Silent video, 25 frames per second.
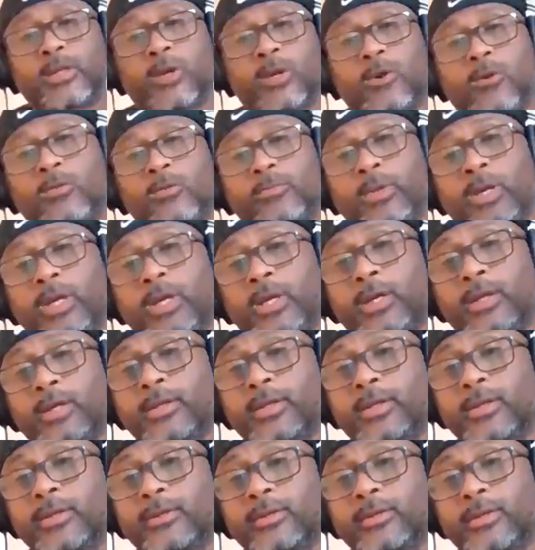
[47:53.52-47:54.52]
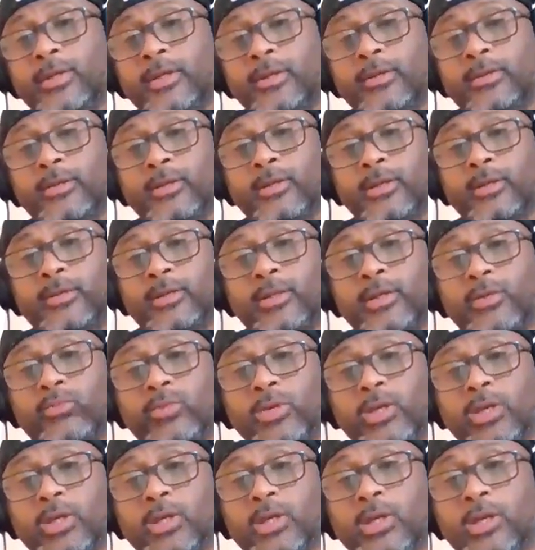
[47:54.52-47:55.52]
hope, man, that
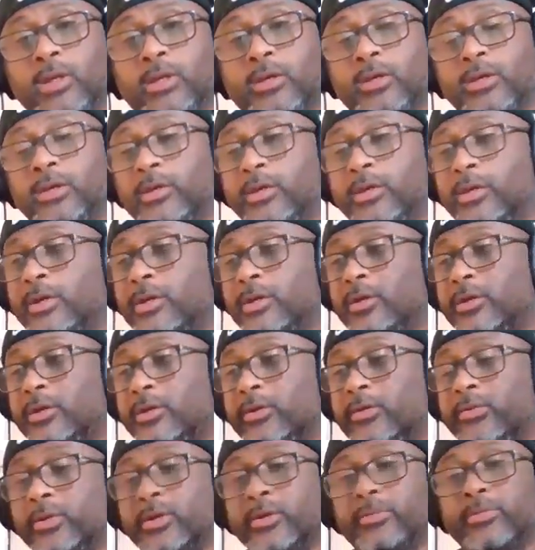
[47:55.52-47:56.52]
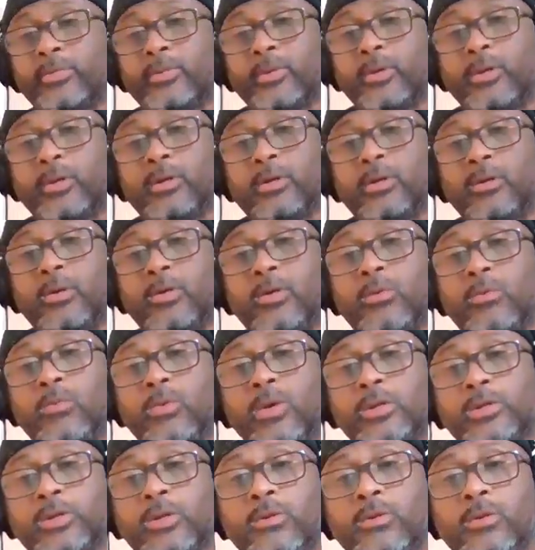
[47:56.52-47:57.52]
we can get a grip on
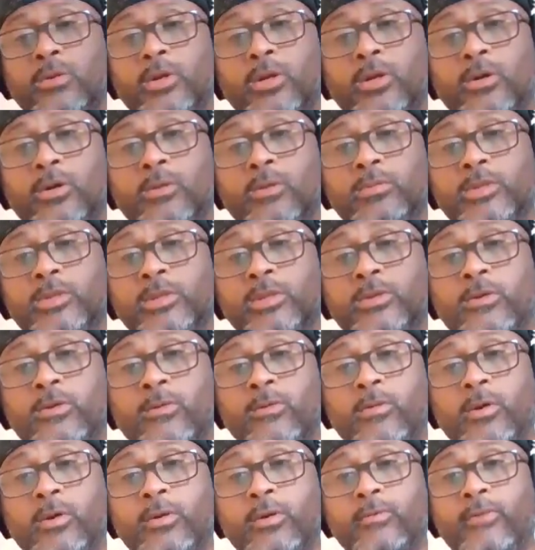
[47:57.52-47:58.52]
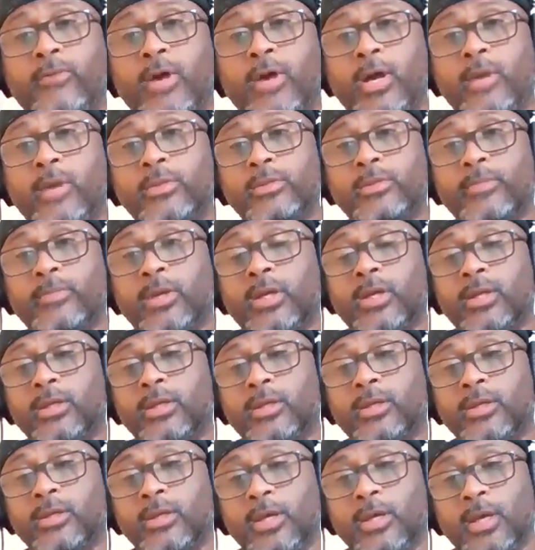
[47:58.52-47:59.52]
what's going on with this coronavirus, man.
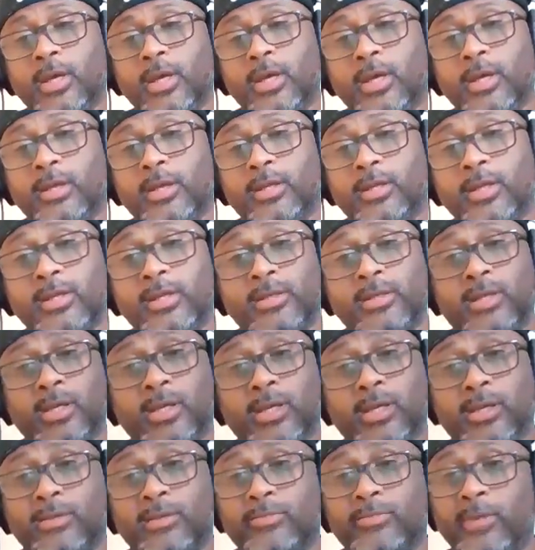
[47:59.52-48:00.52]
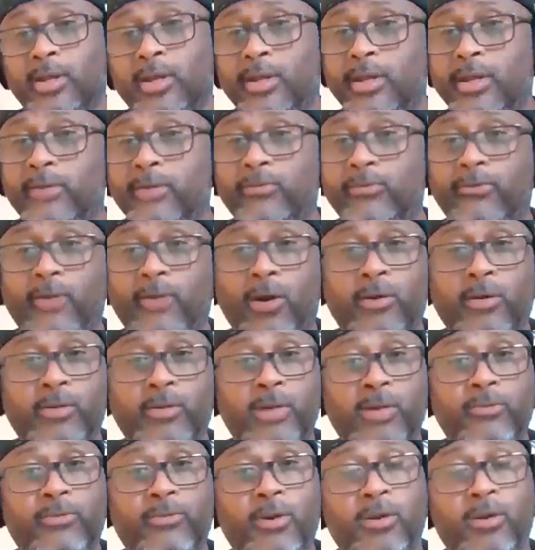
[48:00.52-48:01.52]
And these kids, man,
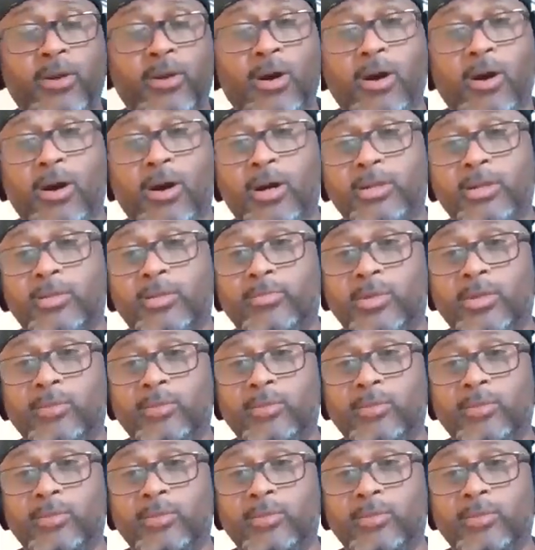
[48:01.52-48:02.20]
they fought hard to be